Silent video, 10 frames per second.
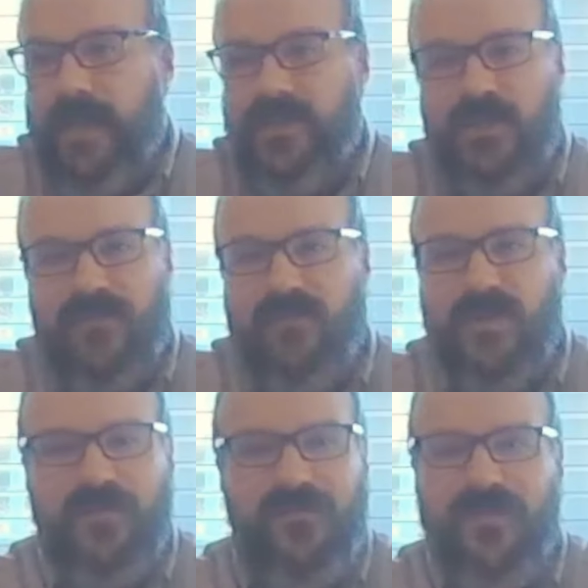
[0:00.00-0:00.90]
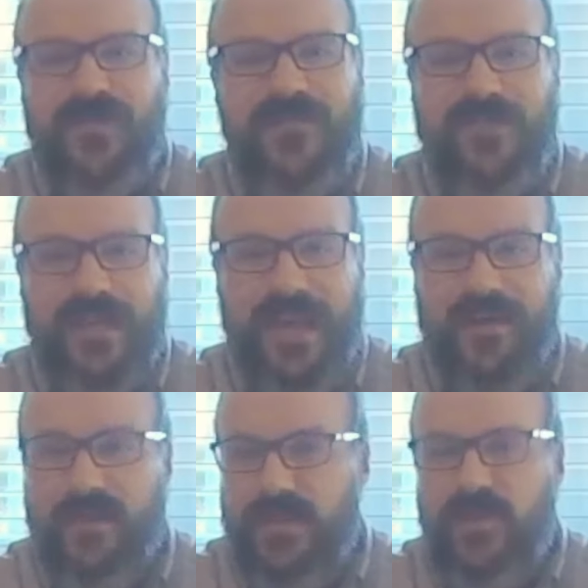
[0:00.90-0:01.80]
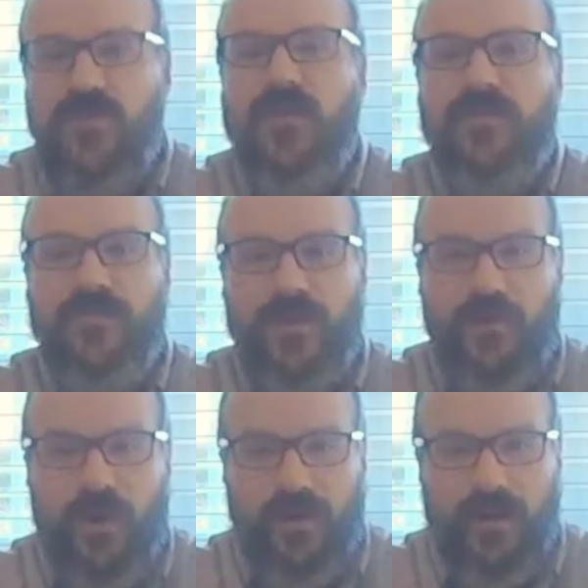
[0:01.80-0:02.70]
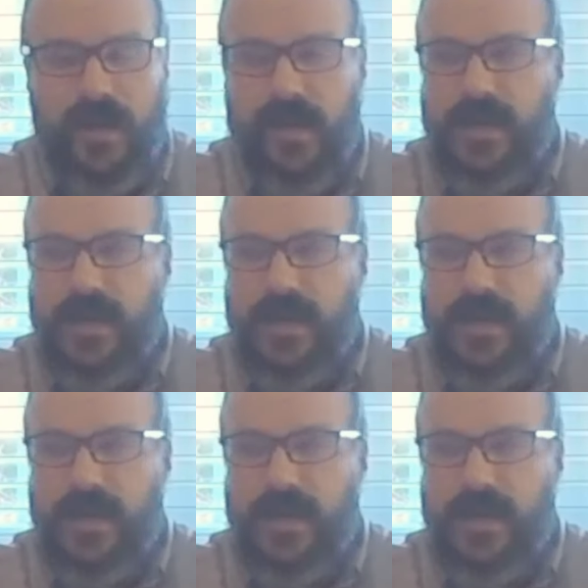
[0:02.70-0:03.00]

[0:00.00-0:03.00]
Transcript: catching fish 50 feet down in 200 feet of water.